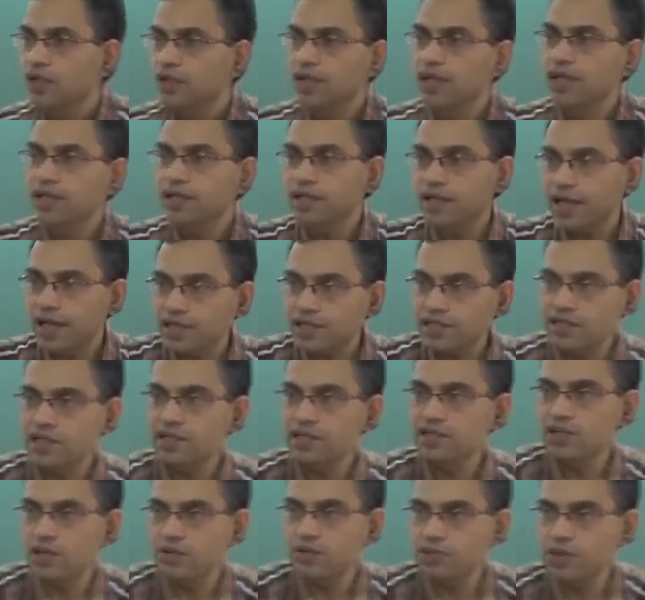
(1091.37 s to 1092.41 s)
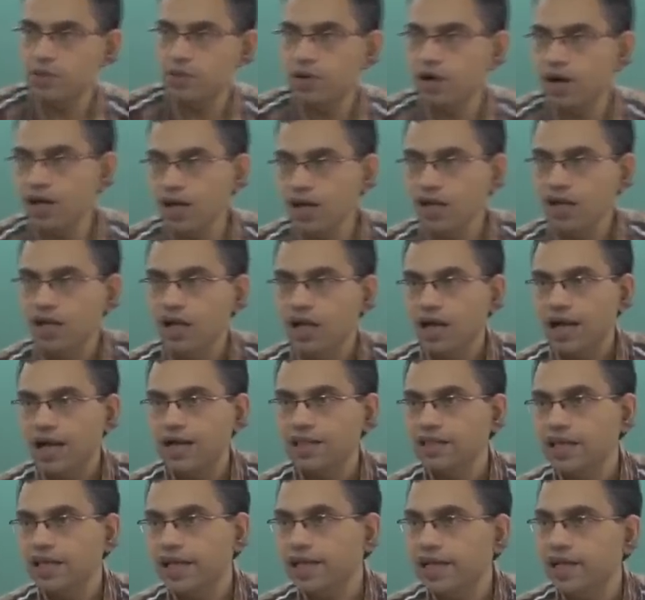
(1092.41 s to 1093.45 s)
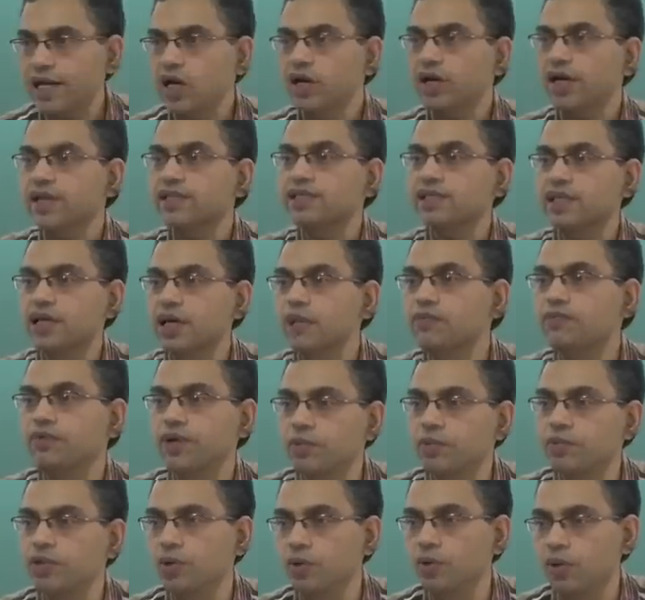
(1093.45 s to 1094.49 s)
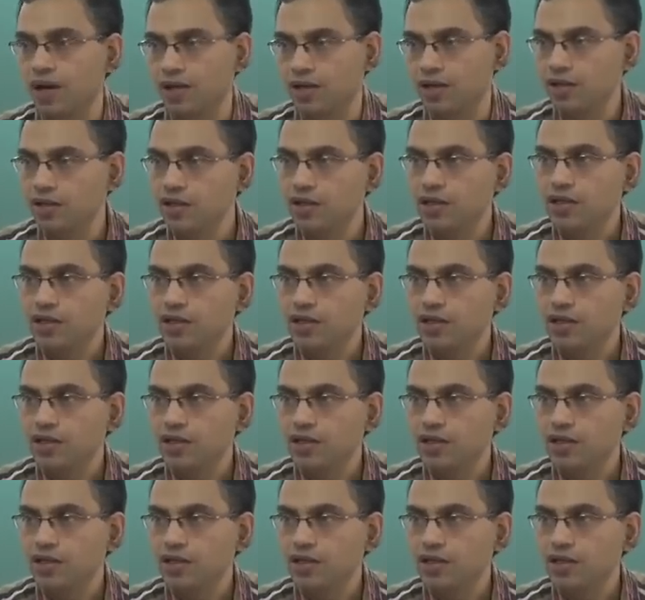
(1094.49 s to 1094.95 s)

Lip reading: interactions of the wall and they cannot escape from the wall.